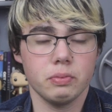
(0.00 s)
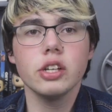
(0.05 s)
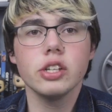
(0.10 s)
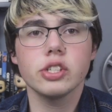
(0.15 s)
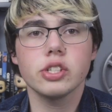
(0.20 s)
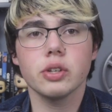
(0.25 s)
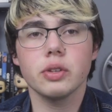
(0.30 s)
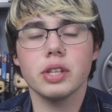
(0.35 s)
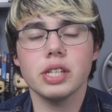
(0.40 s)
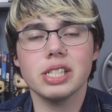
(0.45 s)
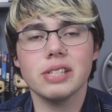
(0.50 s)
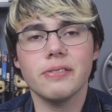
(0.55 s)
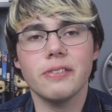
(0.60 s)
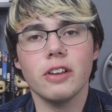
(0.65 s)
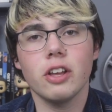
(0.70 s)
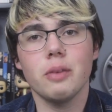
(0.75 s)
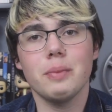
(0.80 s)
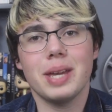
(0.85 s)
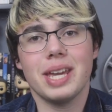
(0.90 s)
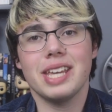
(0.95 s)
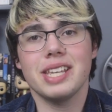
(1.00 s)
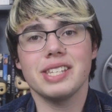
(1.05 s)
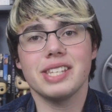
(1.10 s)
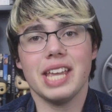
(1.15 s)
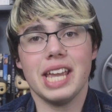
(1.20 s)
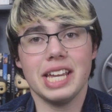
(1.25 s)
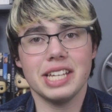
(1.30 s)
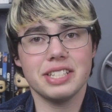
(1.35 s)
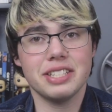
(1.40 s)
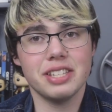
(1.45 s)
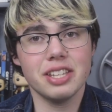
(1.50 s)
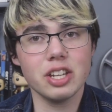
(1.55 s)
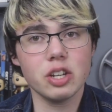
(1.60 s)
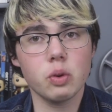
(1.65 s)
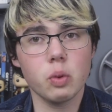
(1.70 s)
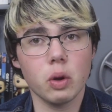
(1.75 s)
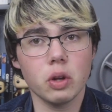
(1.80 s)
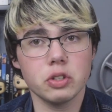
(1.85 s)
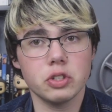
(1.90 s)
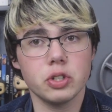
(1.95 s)
So this film is a
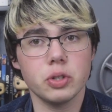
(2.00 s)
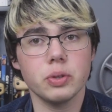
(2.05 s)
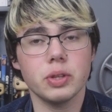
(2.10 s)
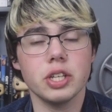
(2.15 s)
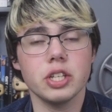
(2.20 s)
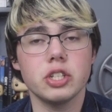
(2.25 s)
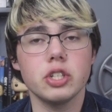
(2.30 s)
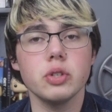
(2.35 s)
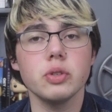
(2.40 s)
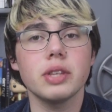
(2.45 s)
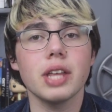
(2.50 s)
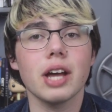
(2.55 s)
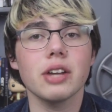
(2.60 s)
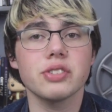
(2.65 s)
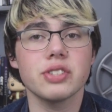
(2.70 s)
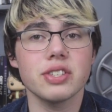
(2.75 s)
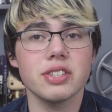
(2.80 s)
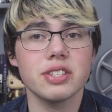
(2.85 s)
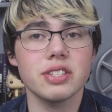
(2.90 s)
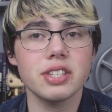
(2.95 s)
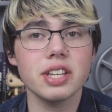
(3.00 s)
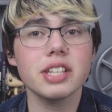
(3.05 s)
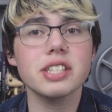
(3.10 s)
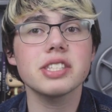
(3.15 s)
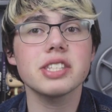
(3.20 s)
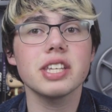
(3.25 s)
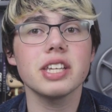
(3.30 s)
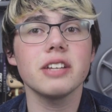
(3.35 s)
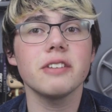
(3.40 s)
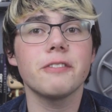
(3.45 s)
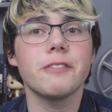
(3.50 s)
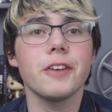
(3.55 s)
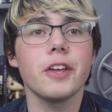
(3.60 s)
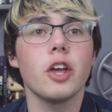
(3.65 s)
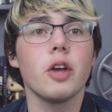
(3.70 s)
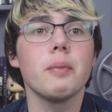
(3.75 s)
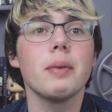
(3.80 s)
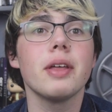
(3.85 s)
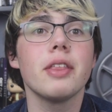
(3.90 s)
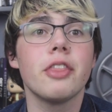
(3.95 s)
sequel to the 2016
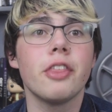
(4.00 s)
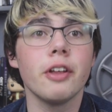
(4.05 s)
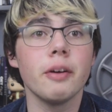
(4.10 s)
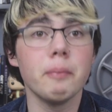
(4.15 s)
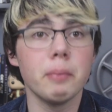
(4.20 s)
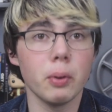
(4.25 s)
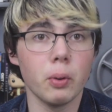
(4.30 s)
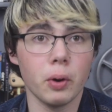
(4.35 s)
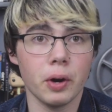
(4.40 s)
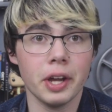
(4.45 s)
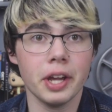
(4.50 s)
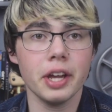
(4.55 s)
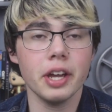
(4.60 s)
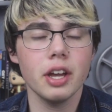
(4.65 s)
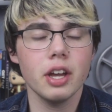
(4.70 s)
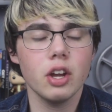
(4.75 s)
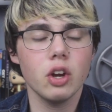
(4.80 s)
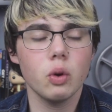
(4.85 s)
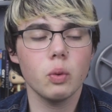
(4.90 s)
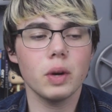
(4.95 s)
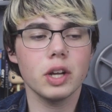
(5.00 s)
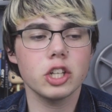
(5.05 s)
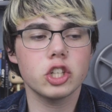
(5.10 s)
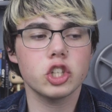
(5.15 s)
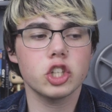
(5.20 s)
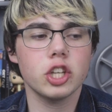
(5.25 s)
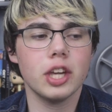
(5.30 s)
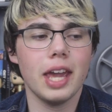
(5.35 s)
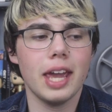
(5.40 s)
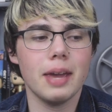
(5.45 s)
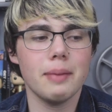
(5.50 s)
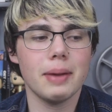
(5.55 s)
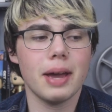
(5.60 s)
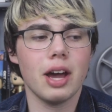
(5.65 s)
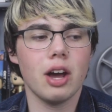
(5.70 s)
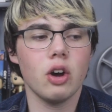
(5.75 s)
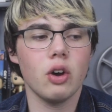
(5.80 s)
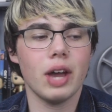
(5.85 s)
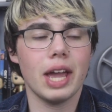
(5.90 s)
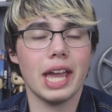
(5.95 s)
film, The Boy, which came
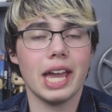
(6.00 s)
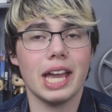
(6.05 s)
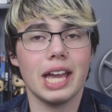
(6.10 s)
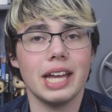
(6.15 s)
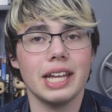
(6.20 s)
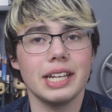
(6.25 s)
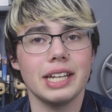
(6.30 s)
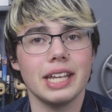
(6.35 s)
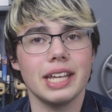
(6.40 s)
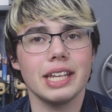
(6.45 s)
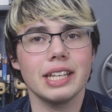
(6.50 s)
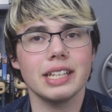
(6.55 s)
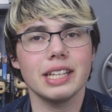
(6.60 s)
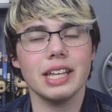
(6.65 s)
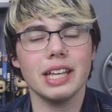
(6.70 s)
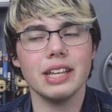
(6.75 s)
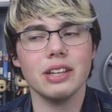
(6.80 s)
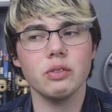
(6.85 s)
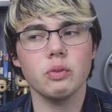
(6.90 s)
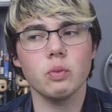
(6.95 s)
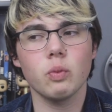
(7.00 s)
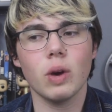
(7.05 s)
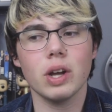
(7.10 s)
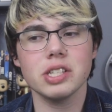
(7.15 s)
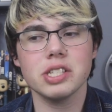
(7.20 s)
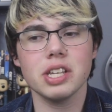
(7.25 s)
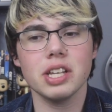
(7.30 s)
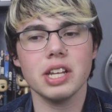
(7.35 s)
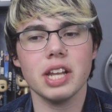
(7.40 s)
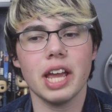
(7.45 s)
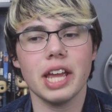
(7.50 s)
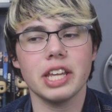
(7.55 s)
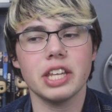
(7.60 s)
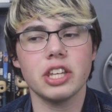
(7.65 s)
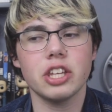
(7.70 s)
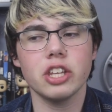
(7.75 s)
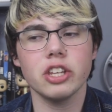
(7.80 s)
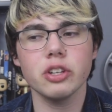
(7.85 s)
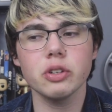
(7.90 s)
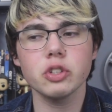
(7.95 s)
out and it wasn't a
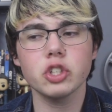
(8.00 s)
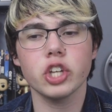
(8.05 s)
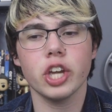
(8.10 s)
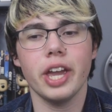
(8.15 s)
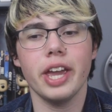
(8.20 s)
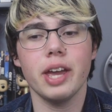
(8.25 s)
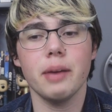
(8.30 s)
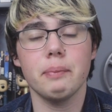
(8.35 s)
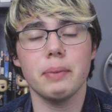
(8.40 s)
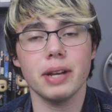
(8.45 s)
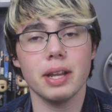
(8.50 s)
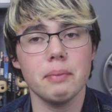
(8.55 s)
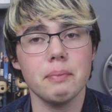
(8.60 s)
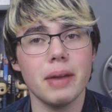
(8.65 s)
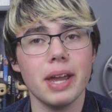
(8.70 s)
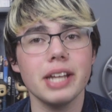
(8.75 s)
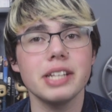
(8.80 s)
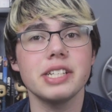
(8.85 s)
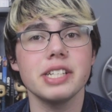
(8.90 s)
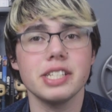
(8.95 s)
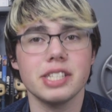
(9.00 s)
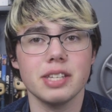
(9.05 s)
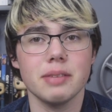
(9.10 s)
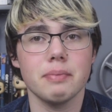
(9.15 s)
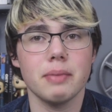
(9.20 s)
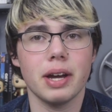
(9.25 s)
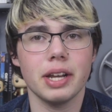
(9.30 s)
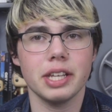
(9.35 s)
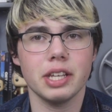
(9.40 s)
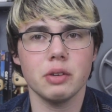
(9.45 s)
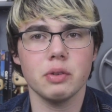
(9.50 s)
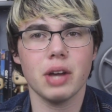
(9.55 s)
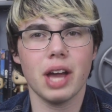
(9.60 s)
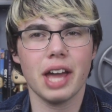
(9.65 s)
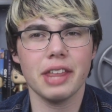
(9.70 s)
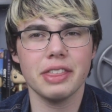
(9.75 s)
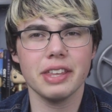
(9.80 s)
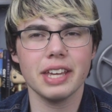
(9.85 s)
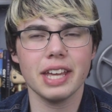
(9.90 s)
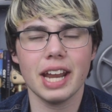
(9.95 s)
huge hit, but it made decent money.
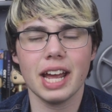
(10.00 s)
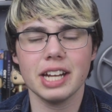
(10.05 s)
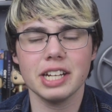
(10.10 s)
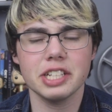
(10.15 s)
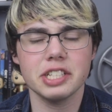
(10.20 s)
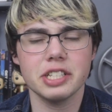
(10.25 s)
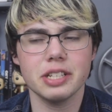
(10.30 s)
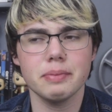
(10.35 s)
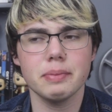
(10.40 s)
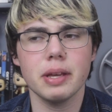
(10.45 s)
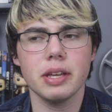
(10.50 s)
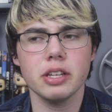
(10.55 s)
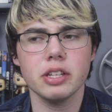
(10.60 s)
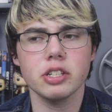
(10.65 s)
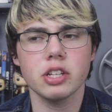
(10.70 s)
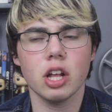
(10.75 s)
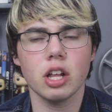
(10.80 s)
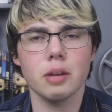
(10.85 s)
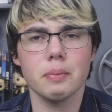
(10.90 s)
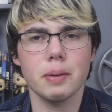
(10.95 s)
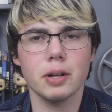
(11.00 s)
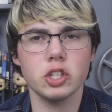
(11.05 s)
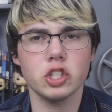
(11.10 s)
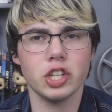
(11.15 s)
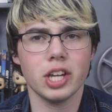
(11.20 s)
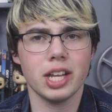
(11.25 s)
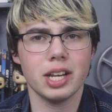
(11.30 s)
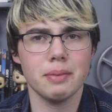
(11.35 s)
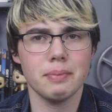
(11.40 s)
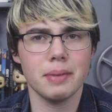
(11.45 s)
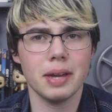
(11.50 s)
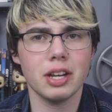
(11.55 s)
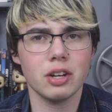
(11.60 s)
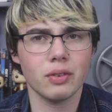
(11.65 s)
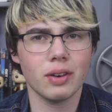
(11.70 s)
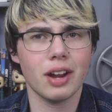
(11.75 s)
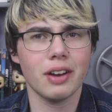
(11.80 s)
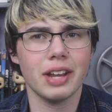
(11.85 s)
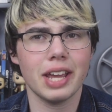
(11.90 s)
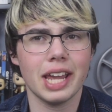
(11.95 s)
I think it had a $10 million budget and it made
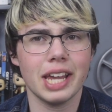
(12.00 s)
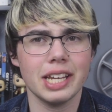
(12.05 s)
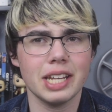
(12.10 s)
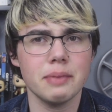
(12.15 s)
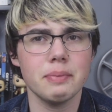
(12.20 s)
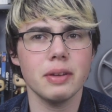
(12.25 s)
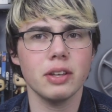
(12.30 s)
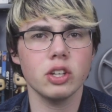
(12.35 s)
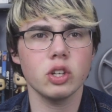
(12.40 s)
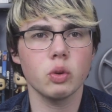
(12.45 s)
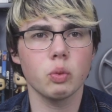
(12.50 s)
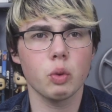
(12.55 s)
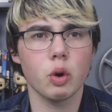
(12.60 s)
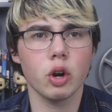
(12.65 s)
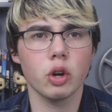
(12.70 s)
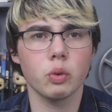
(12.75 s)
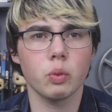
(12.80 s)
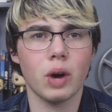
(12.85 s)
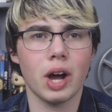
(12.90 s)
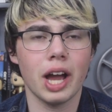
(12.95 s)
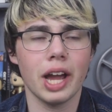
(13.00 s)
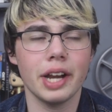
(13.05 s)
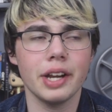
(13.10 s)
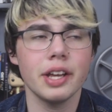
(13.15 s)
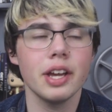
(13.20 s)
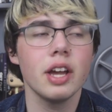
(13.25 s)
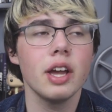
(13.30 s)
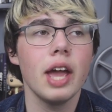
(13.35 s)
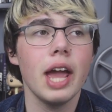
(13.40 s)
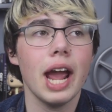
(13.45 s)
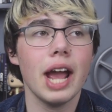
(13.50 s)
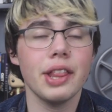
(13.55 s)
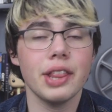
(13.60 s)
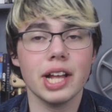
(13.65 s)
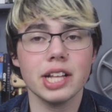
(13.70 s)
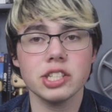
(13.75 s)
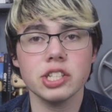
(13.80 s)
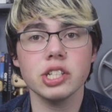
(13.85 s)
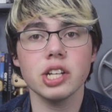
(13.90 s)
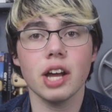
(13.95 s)
around $80 million worldwide. And
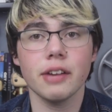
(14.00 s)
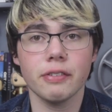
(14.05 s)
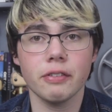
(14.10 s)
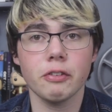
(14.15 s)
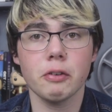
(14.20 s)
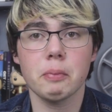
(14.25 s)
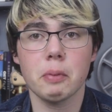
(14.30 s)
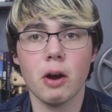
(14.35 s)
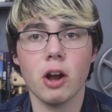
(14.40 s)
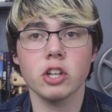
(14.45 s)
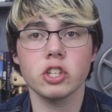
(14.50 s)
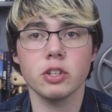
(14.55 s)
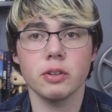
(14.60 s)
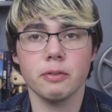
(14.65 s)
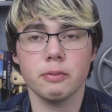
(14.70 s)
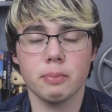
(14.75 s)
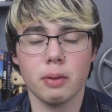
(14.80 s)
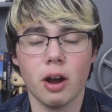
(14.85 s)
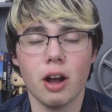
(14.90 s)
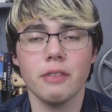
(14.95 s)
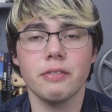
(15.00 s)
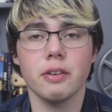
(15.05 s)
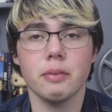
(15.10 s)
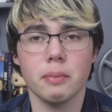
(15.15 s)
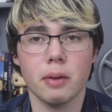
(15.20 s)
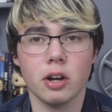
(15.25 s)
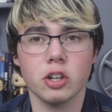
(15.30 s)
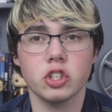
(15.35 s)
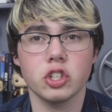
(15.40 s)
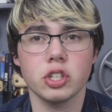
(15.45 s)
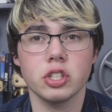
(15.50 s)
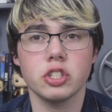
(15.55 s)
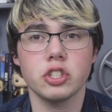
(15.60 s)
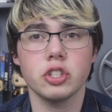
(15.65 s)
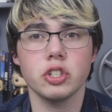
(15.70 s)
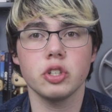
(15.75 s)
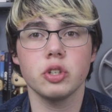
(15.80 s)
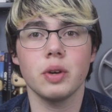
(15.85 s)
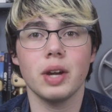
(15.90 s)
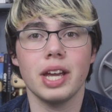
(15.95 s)
that's enough of a project profit margin
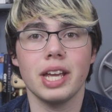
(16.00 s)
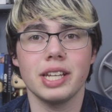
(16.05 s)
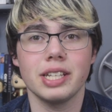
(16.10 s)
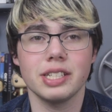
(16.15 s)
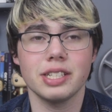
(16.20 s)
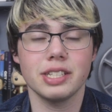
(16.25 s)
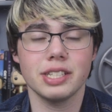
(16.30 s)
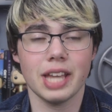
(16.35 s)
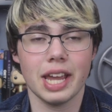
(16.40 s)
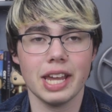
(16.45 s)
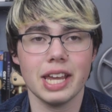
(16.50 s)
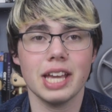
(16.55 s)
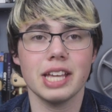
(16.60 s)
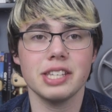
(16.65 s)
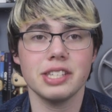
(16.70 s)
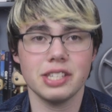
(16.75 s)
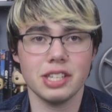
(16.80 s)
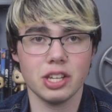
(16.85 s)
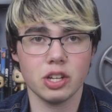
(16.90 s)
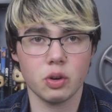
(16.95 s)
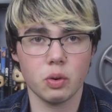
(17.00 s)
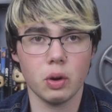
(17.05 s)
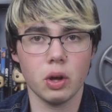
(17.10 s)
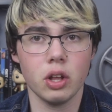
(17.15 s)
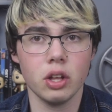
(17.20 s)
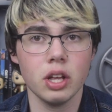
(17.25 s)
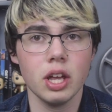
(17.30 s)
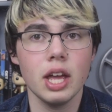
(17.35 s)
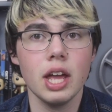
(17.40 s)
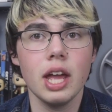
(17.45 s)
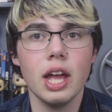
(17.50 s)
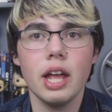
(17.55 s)
to incite a sequel.